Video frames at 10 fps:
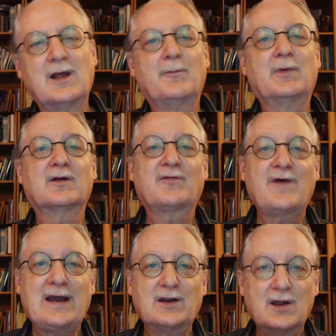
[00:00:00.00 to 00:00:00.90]
But in
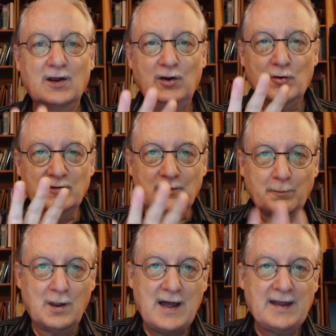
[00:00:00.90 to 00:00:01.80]
fact, Jung is
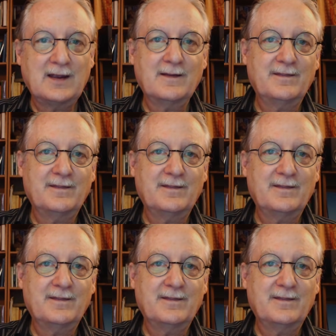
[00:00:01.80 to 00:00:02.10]
applying